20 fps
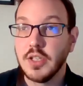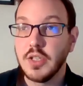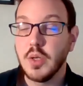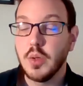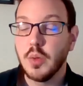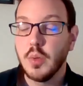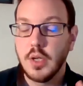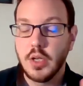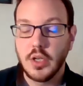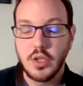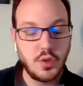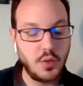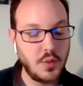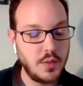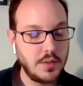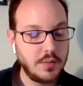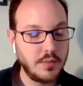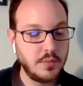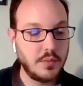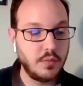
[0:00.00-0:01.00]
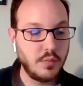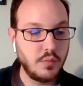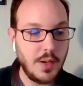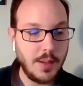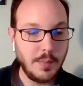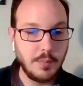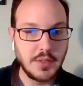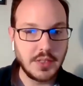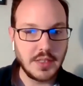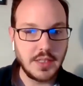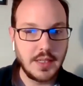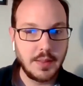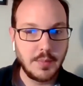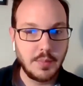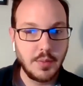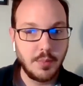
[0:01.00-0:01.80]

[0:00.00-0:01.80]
So during REM sleep,